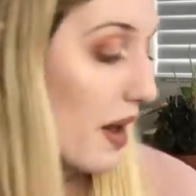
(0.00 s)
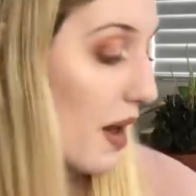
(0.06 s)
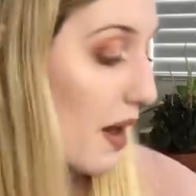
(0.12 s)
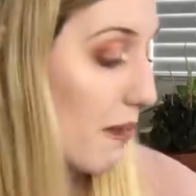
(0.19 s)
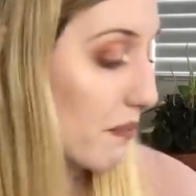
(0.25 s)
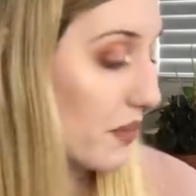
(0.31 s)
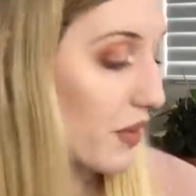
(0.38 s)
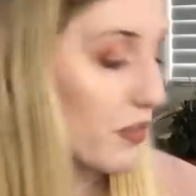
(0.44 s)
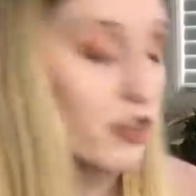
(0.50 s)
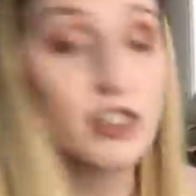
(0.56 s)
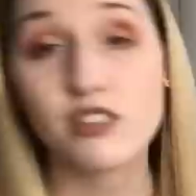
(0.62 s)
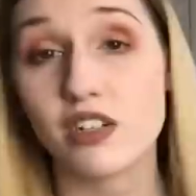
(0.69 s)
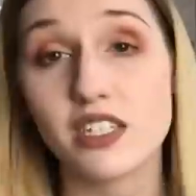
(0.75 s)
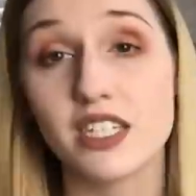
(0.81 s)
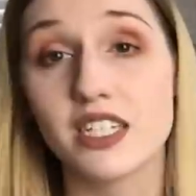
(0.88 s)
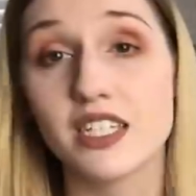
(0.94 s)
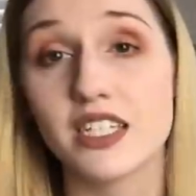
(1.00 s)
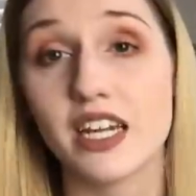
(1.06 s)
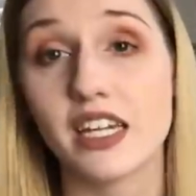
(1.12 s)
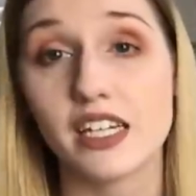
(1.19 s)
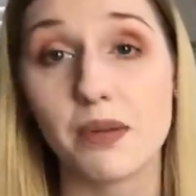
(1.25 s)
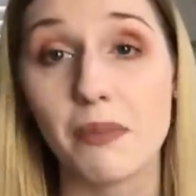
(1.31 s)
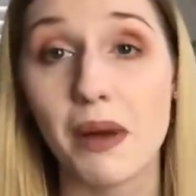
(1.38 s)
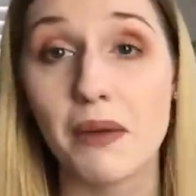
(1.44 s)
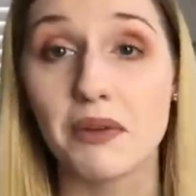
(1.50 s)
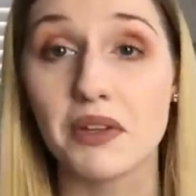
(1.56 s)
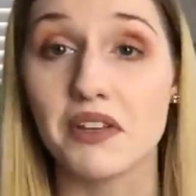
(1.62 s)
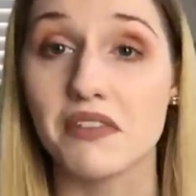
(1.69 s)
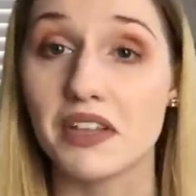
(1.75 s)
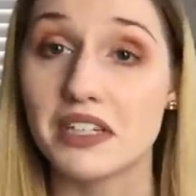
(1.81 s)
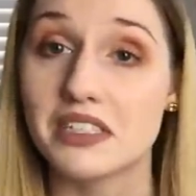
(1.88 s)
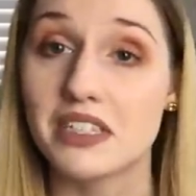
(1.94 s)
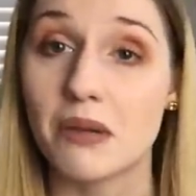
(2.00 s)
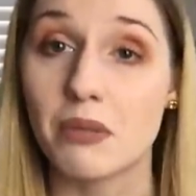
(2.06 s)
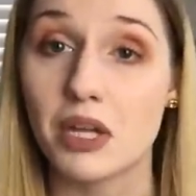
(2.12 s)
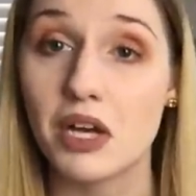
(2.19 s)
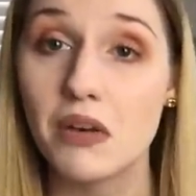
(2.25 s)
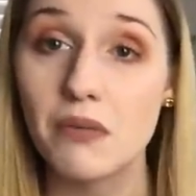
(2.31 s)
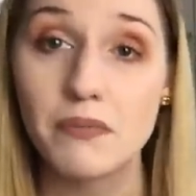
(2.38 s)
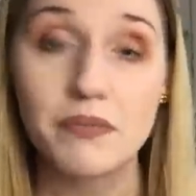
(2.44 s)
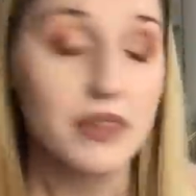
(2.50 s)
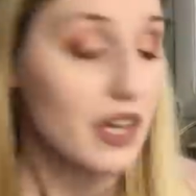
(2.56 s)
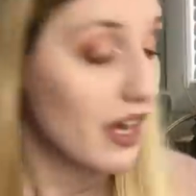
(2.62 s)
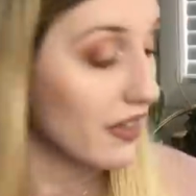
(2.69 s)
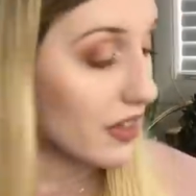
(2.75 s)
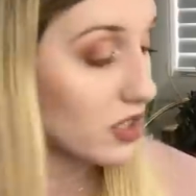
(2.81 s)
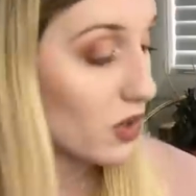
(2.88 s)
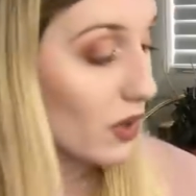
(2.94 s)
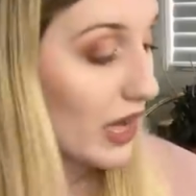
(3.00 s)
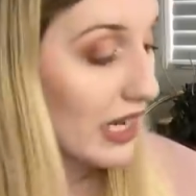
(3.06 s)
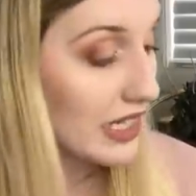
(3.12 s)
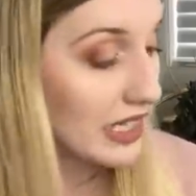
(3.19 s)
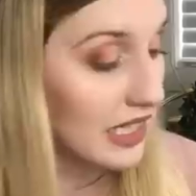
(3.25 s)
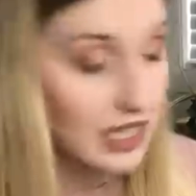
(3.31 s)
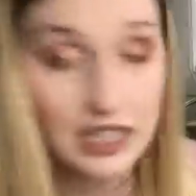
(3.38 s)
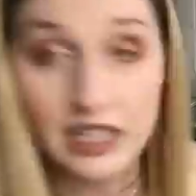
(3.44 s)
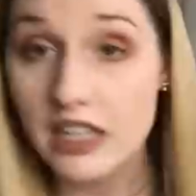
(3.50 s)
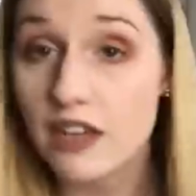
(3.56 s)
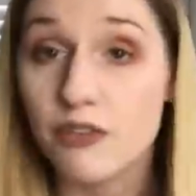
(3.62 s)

If you're interested in signing up, I will leave a link down below. Let's go ahead and get in.